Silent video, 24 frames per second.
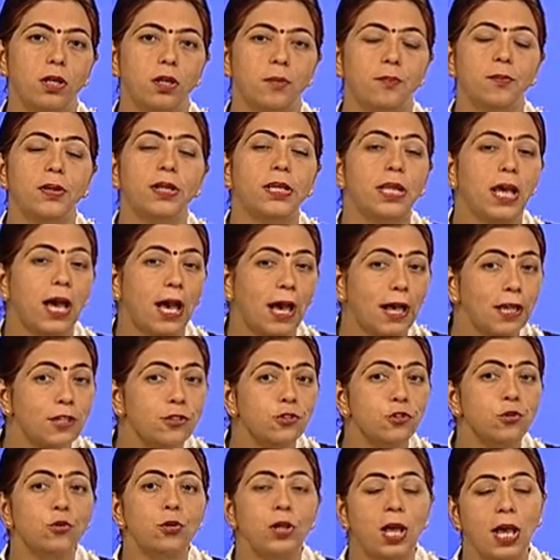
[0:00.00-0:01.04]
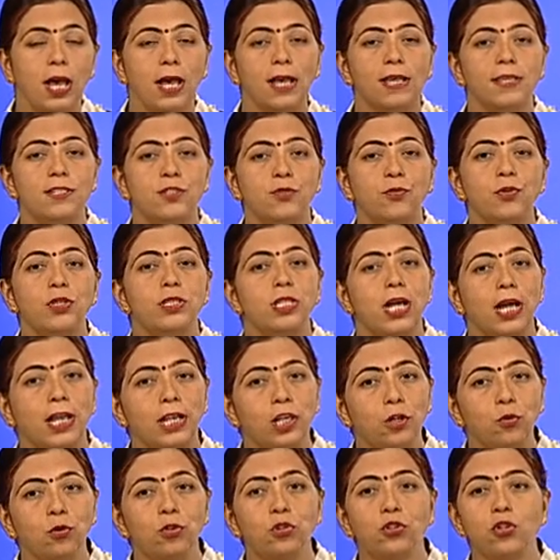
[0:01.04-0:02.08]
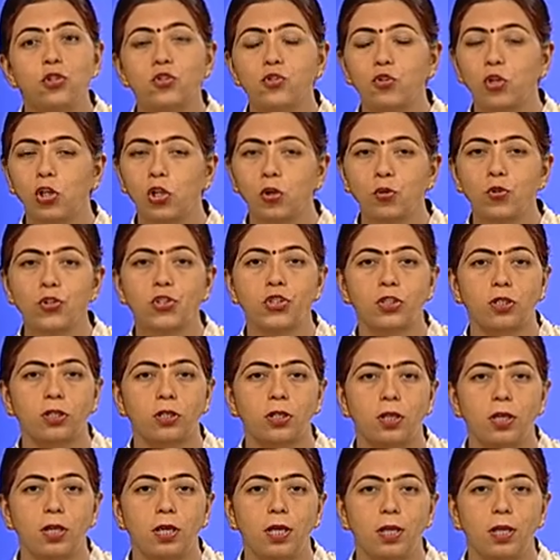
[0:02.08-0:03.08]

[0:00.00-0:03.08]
but as soon as we dilute the solution